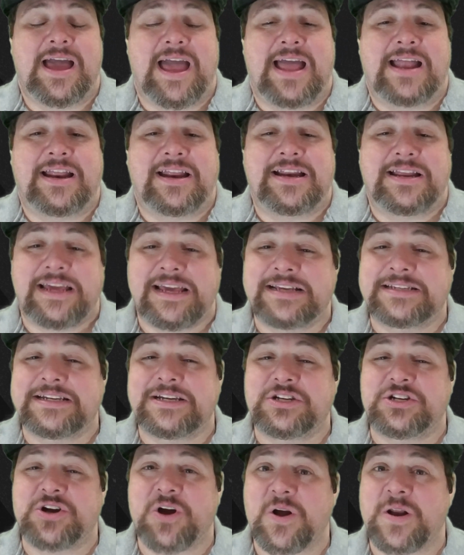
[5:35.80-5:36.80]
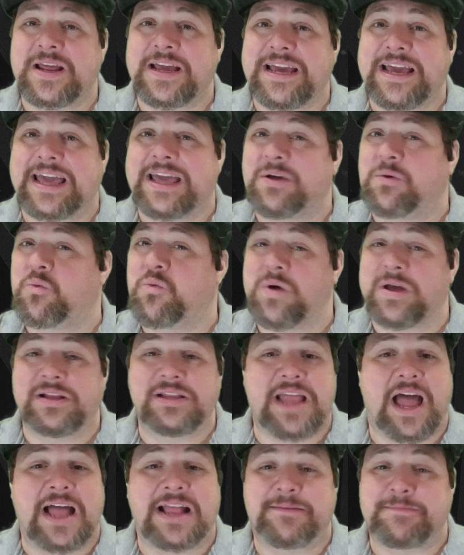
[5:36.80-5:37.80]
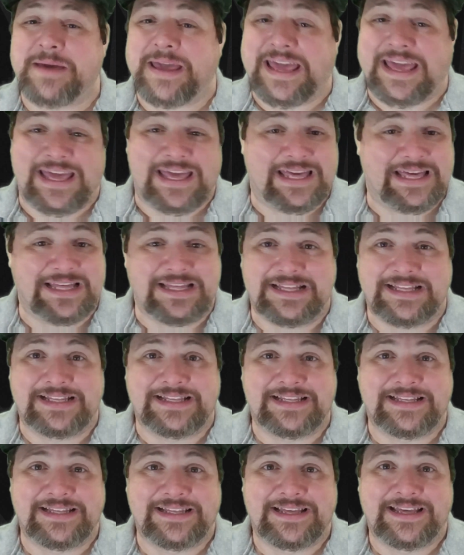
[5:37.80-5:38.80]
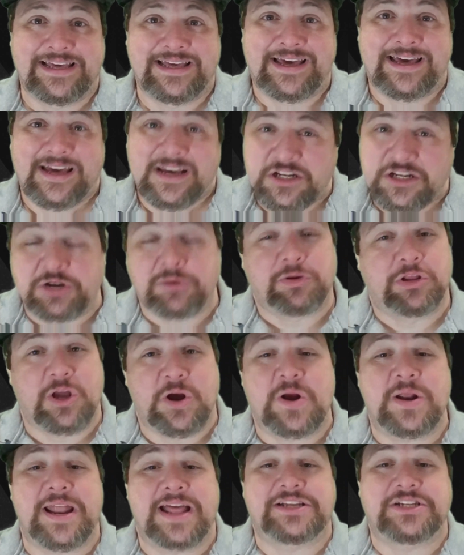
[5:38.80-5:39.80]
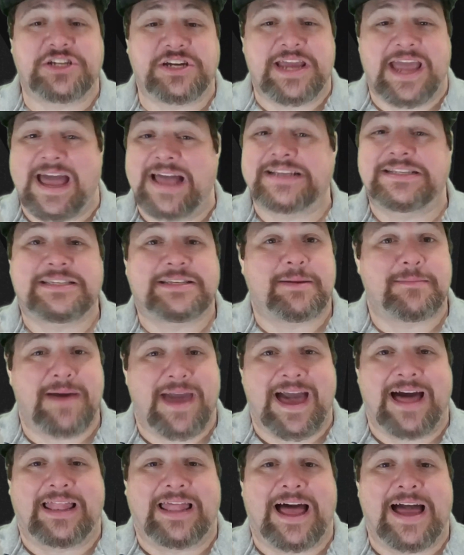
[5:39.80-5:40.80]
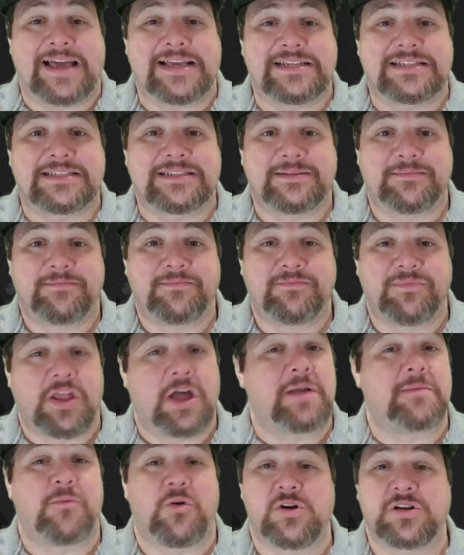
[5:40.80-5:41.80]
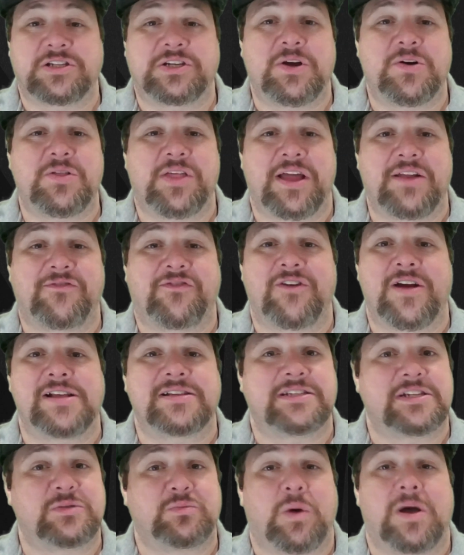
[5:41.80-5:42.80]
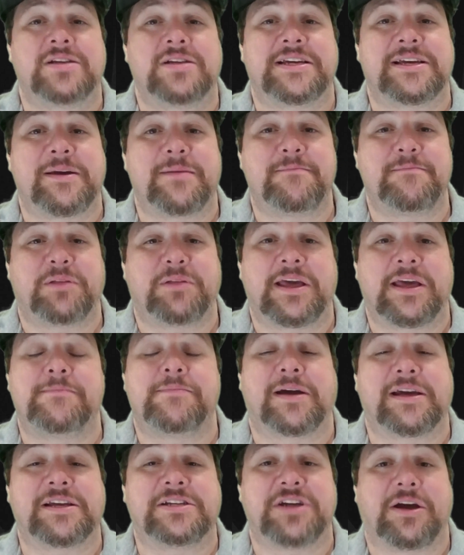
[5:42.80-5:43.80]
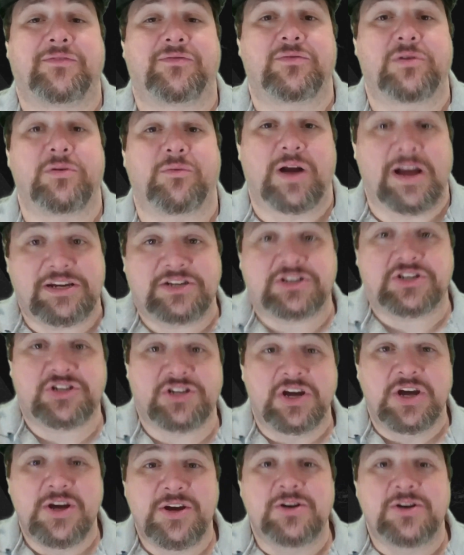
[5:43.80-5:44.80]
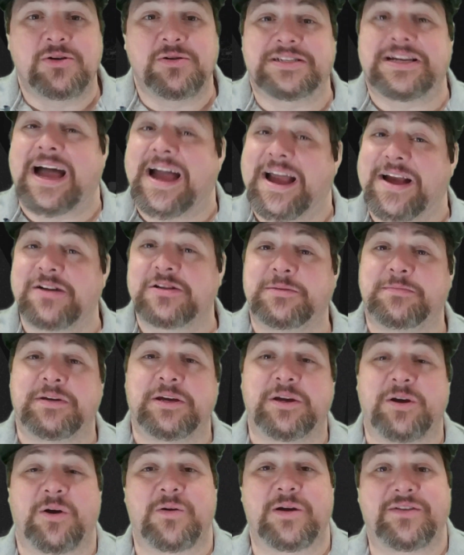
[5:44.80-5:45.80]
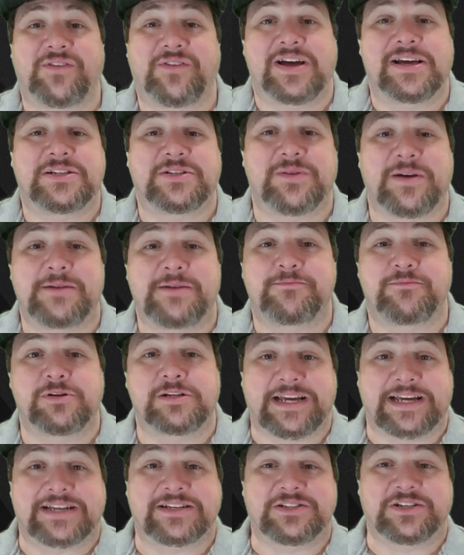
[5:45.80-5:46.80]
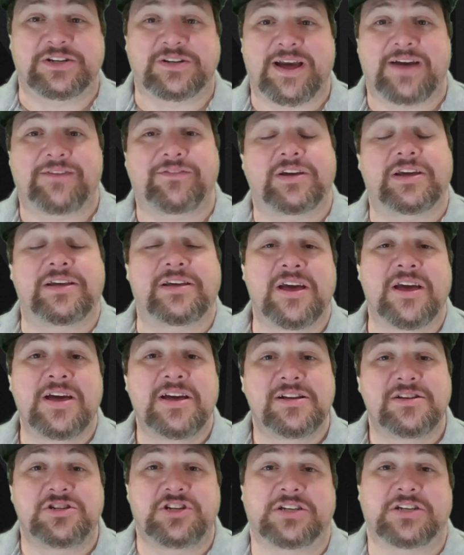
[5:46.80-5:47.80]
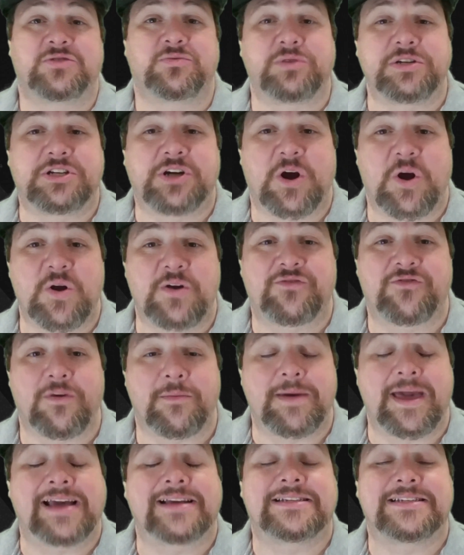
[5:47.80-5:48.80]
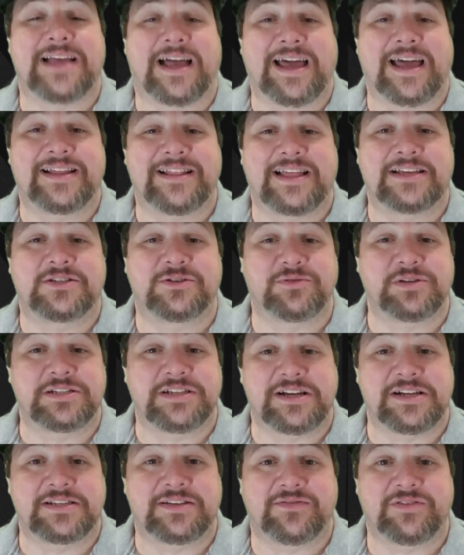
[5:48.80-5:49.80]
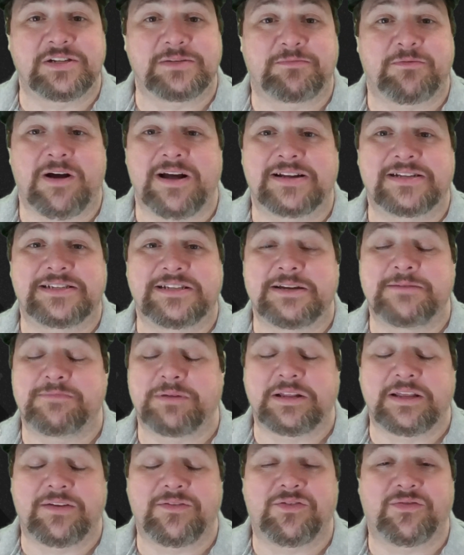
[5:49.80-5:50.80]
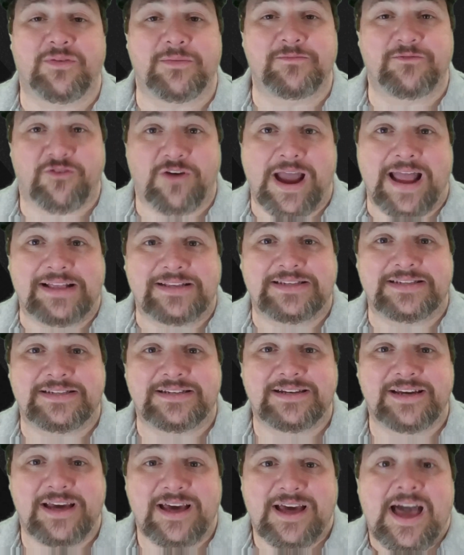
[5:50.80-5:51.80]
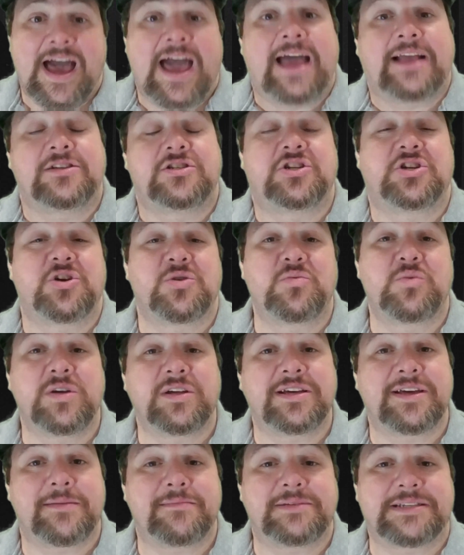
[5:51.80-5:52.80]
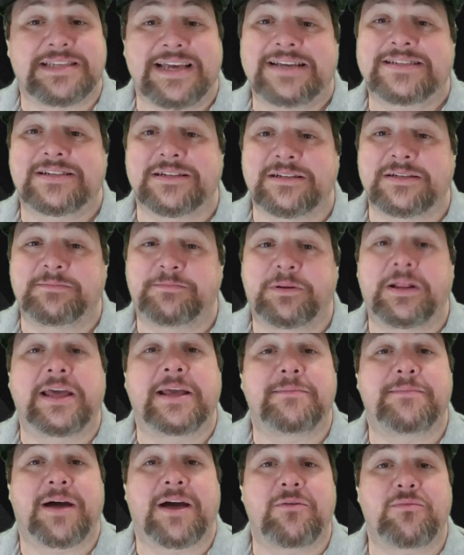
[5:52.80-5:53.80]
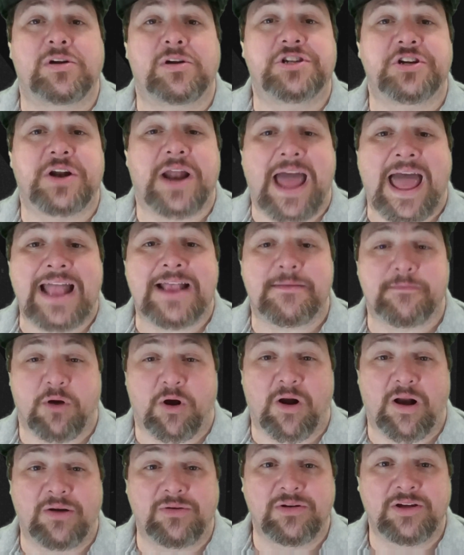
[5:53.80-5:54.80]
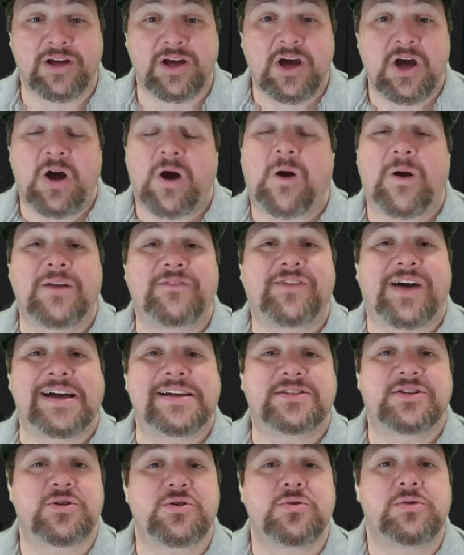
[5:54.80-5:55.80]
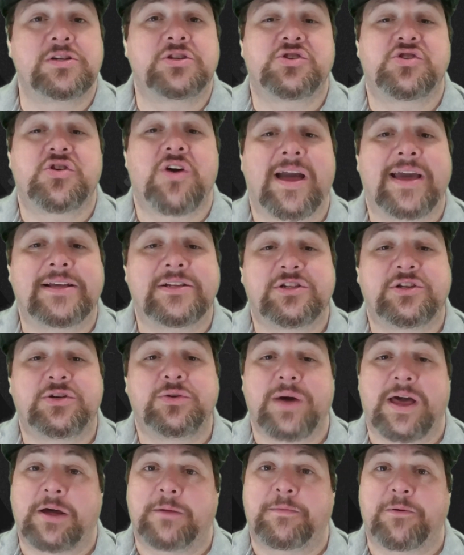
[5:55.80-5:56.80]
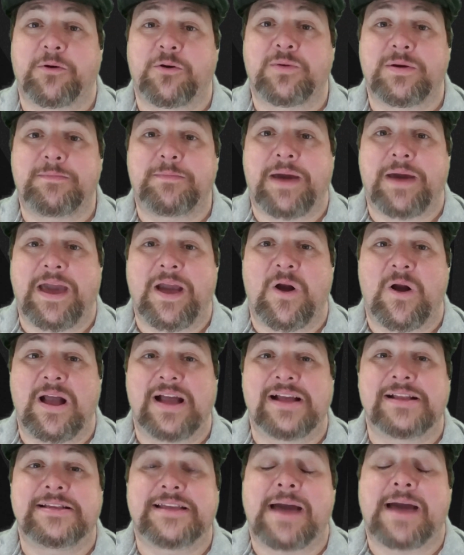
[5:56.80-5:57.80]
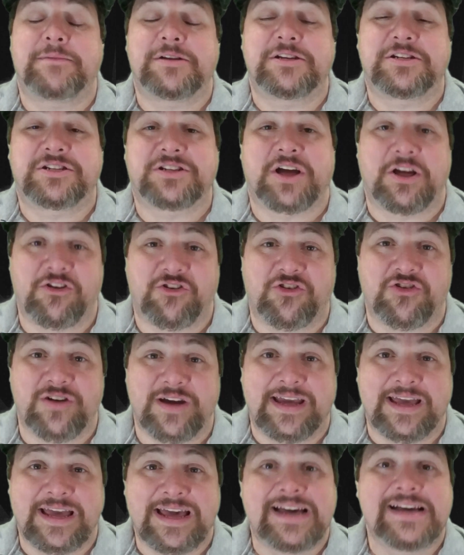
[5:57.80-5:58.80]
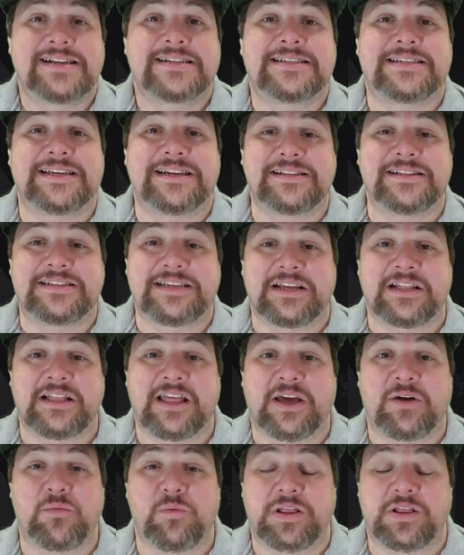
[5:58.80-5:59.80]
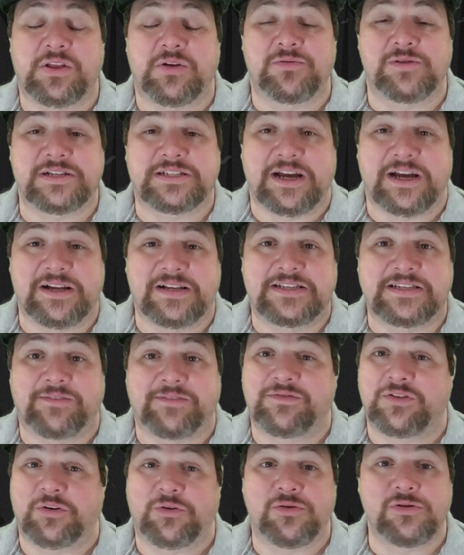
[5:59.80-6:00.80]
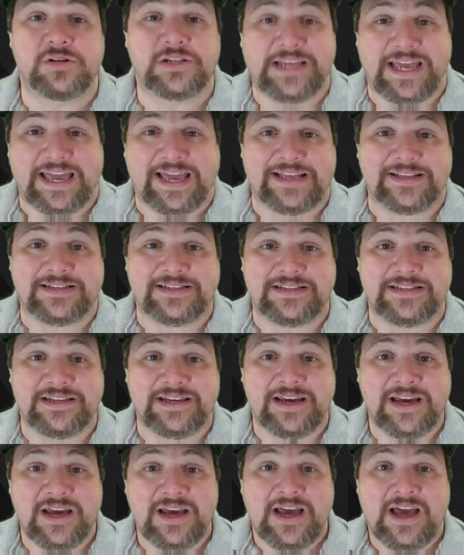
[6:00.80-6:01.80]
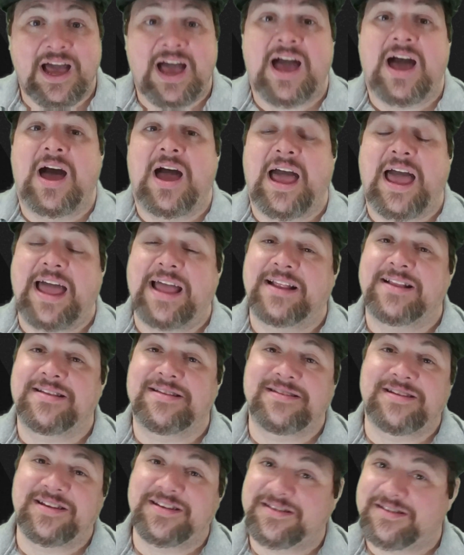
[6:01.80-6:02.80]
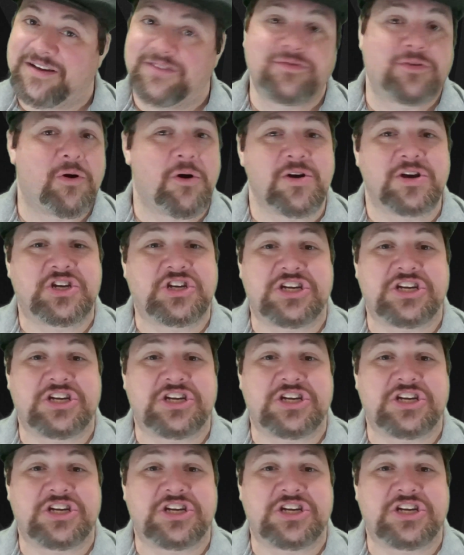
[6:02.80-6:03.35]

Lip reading: and an easy journey it will not be. She will learn that she has some allies, none more so than Francis Walsingham, played by Geoffrey Rush, who is hired to be her advisor and protector, having just returned from exile as a result of his Protestant beliefs from France, and Sir William Cecil, played by Richard Attenborough, her advisor who is trying to help her repair a damaged country still dealing with the results of the Crusades. And, of course,